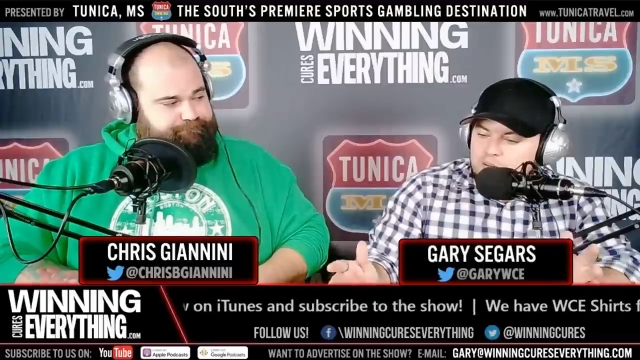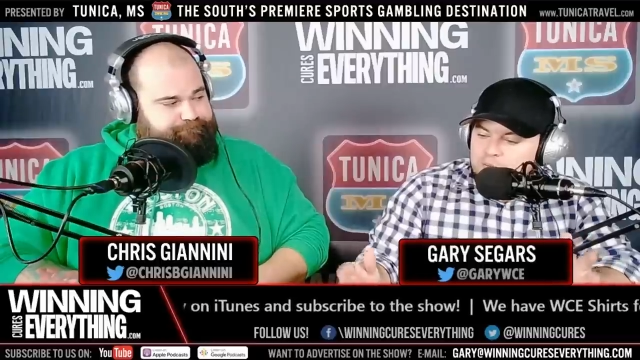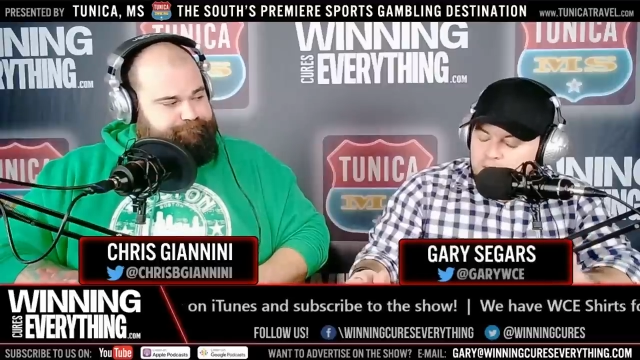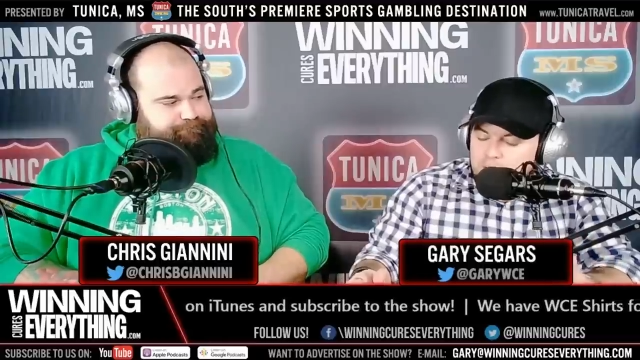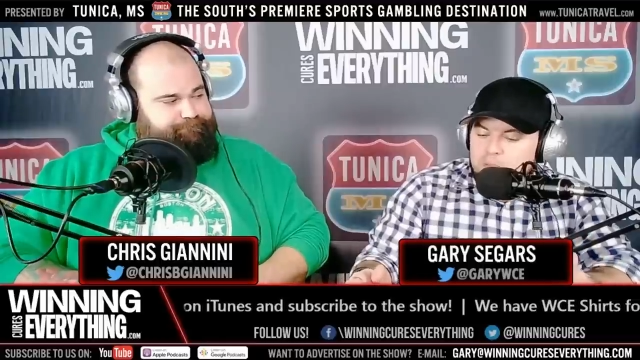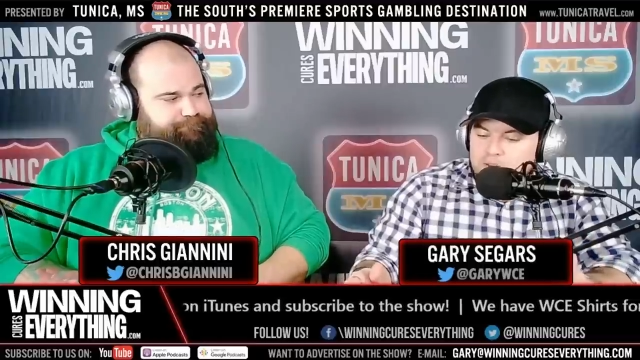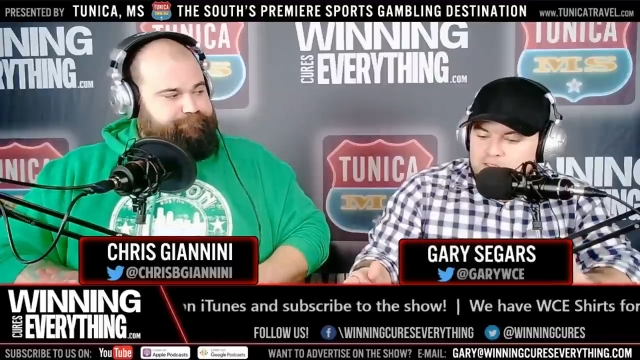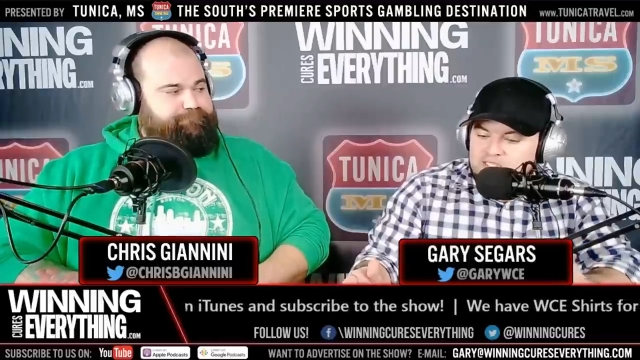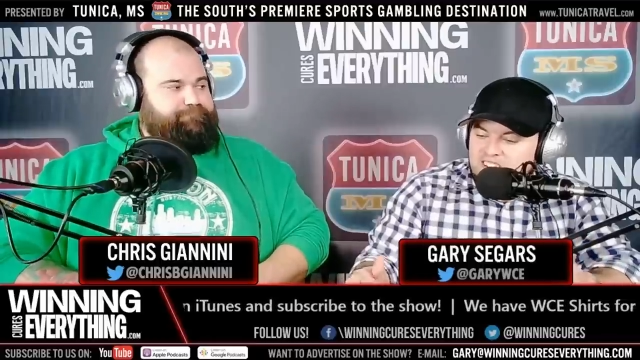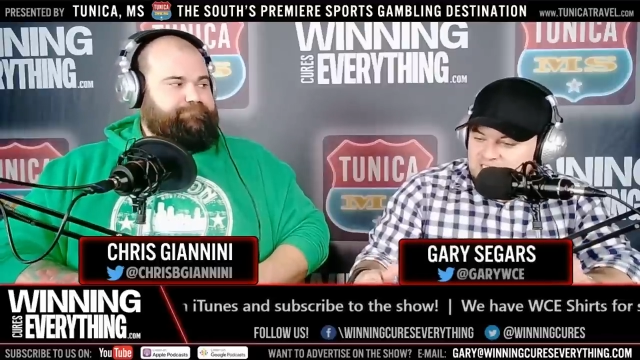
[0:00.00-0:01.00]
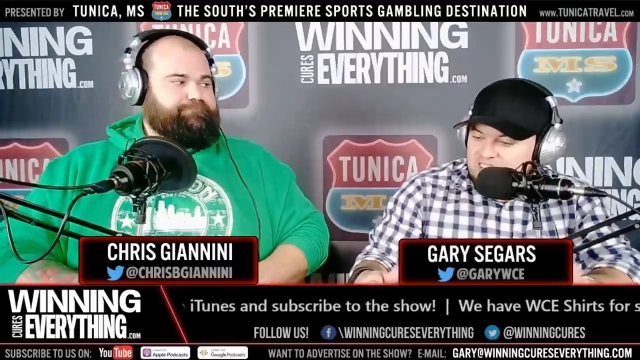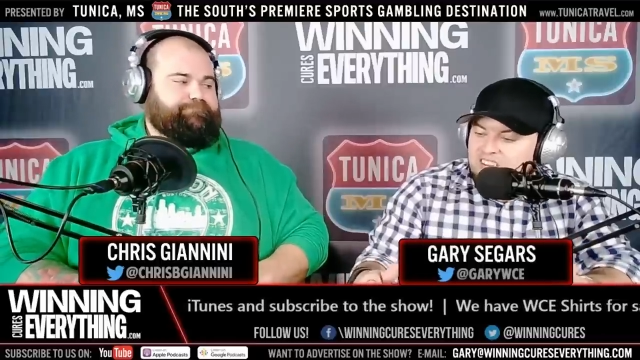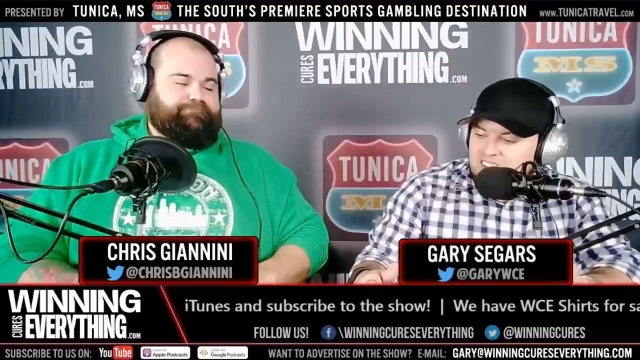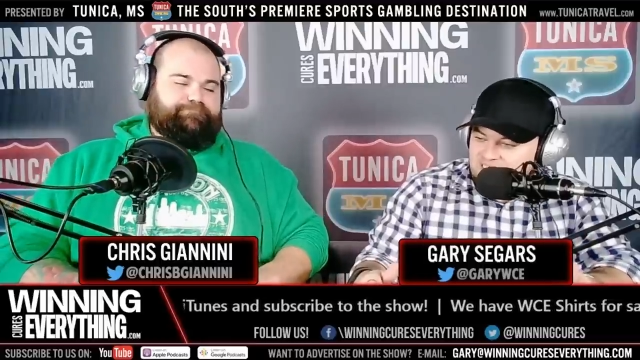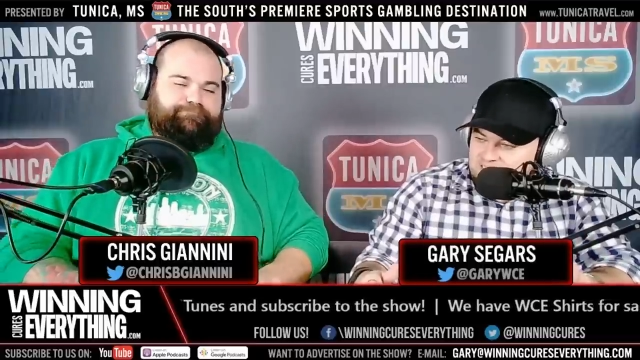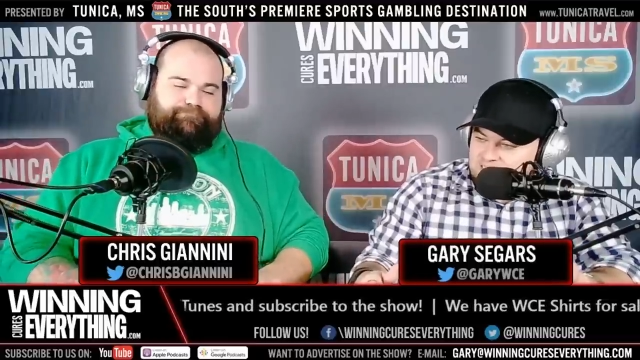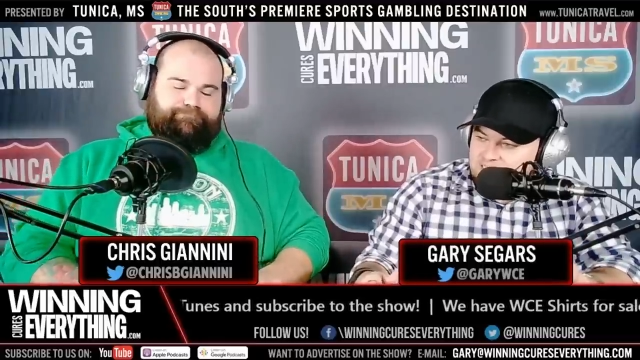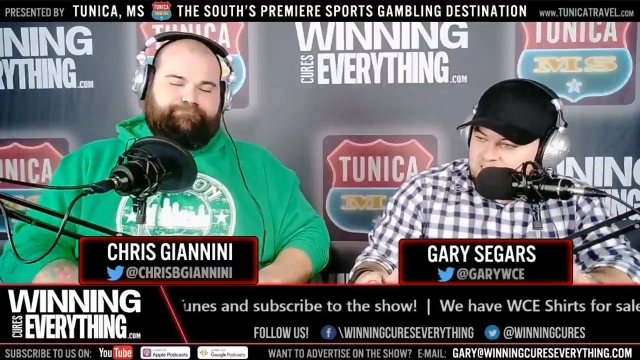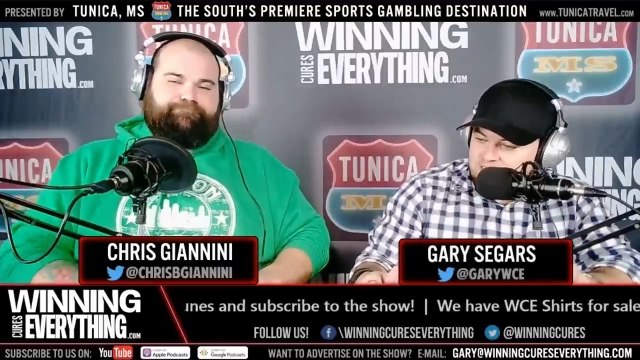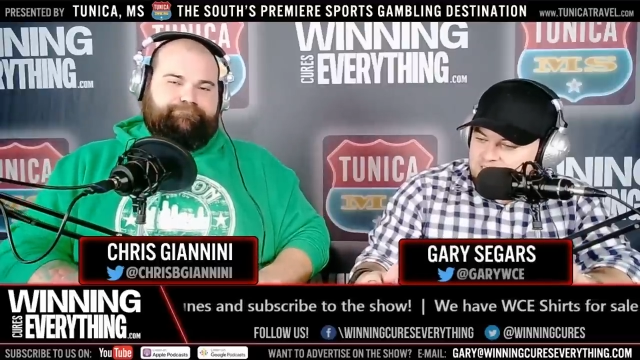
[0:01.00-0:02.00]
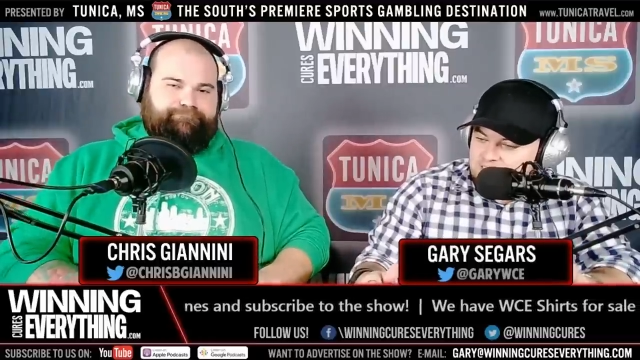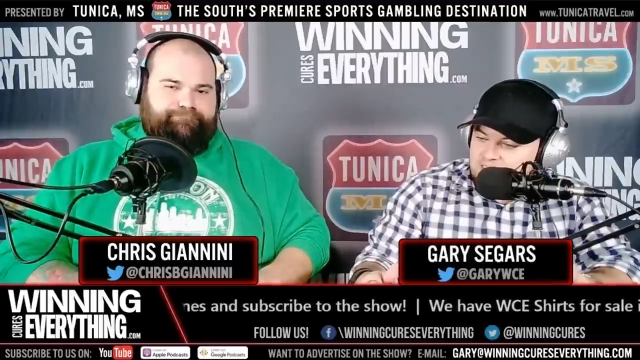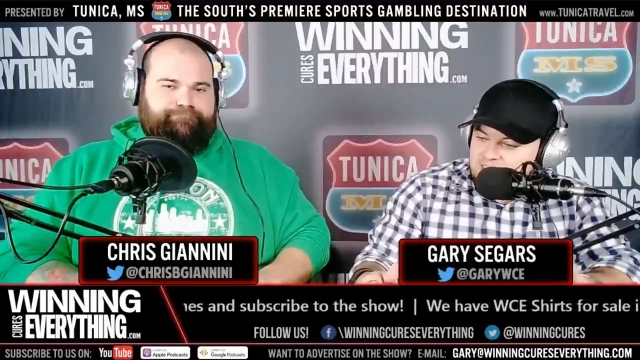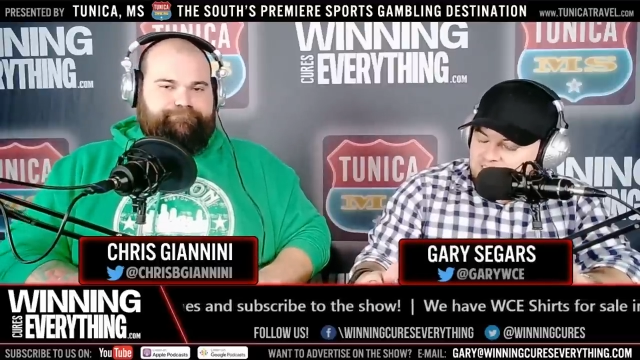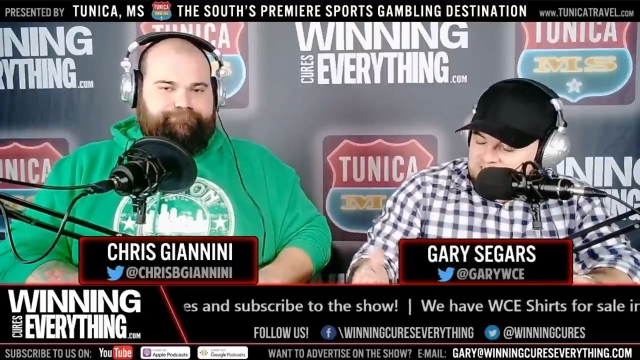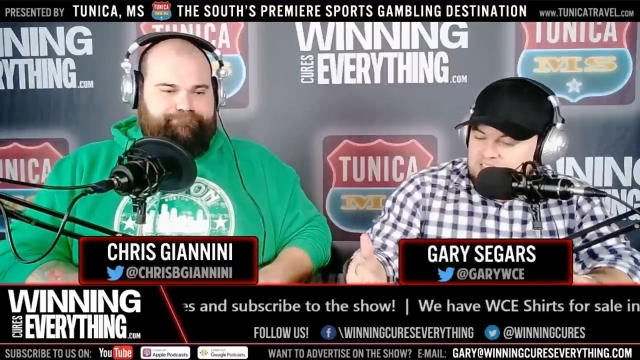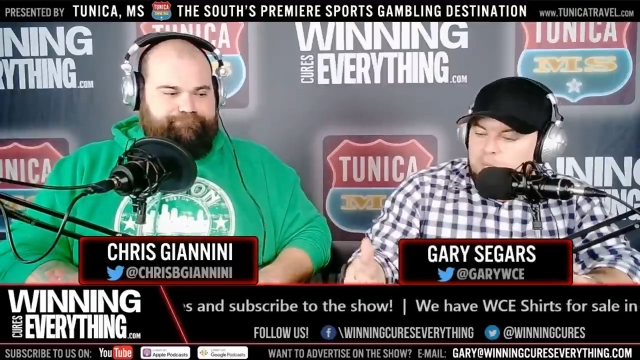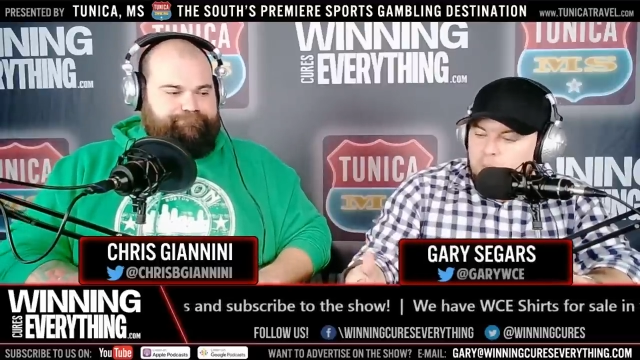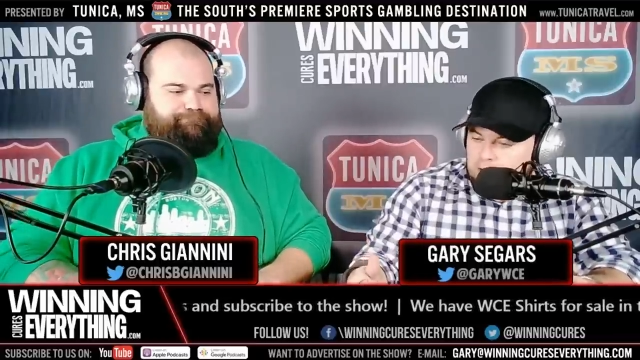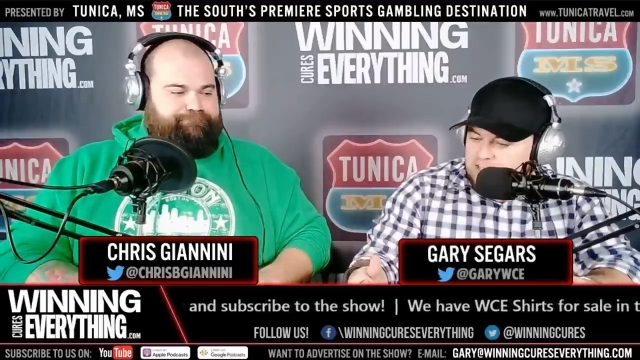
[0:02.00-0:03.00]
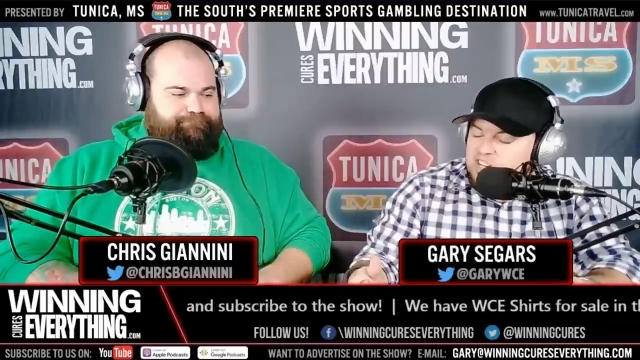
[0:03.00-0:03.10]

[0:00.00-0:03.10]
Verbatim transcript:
Speaker 1: Philip Rivers and Anthony Lynn is a worse